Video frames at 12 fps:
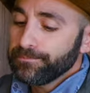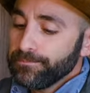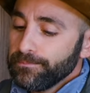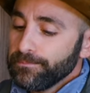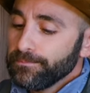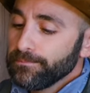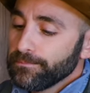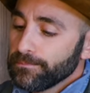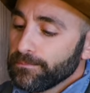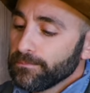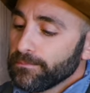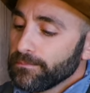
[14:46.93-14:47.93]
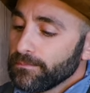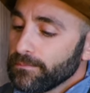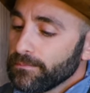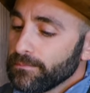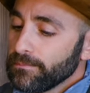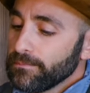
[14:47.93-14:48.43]

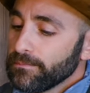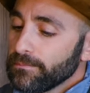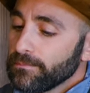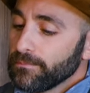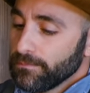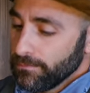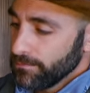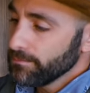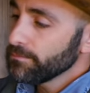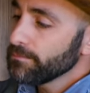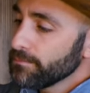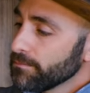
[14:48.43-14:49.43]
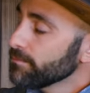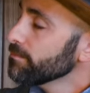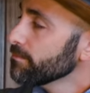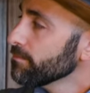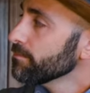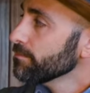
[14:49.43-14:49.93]

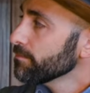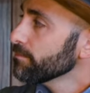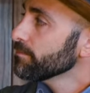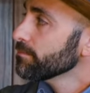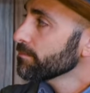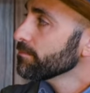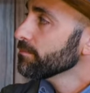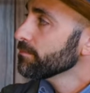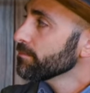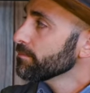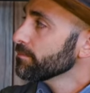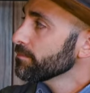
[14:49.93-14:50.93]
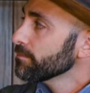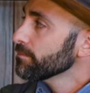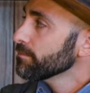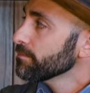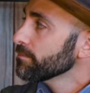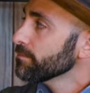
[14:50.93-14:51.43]

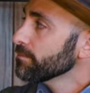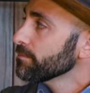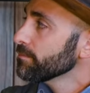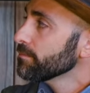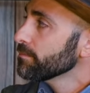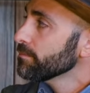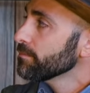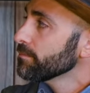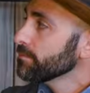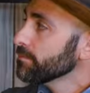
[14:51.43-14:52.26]
This person isn't speaking.